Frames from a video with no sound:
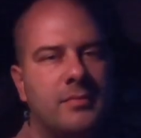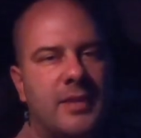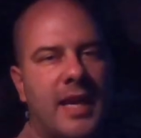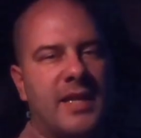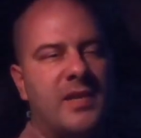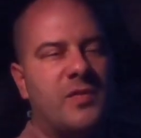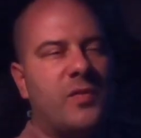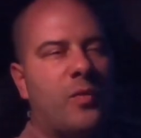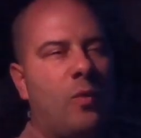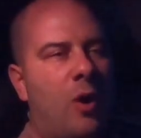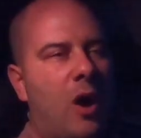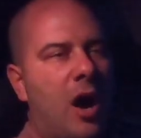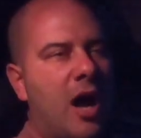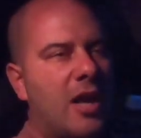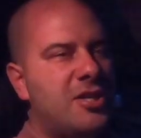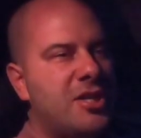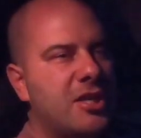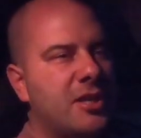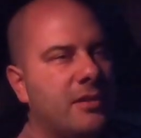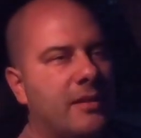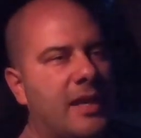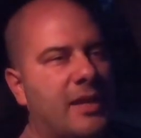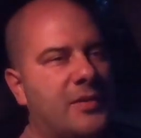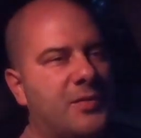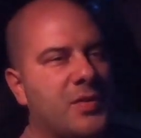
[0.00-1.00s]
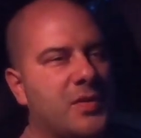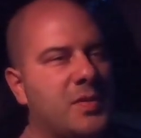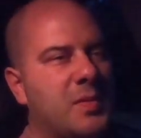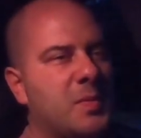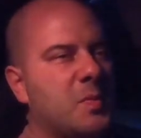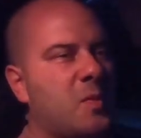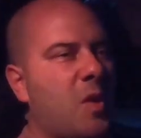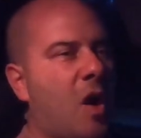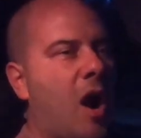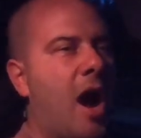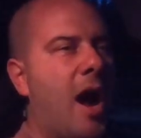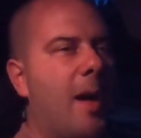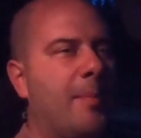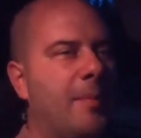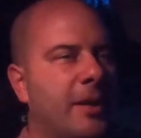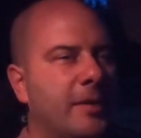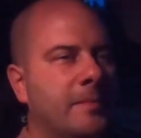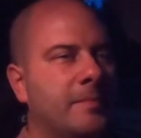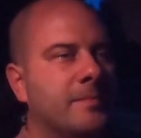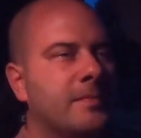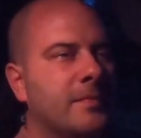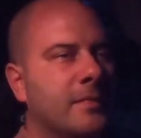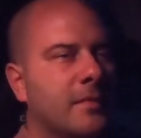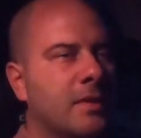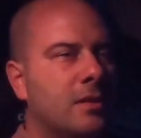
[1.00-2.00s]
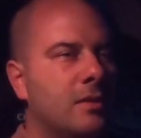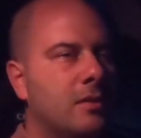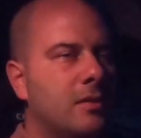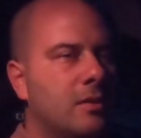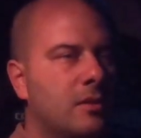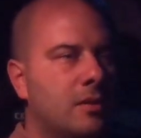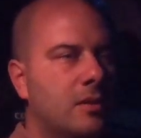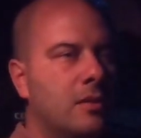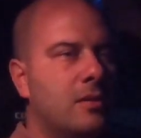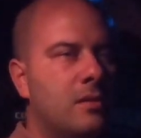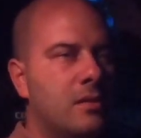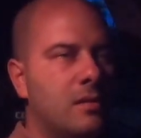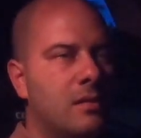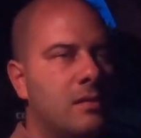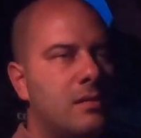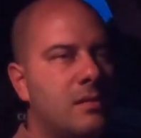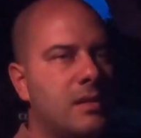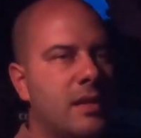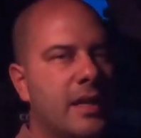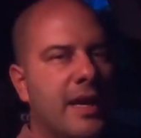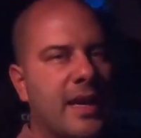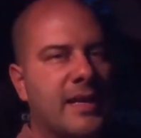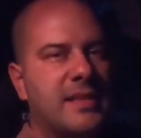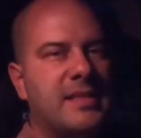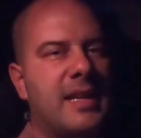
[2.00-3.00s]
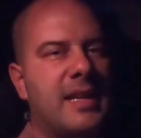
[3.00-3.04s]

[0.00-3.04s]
thanks for watching, thanks for subscribing. See you next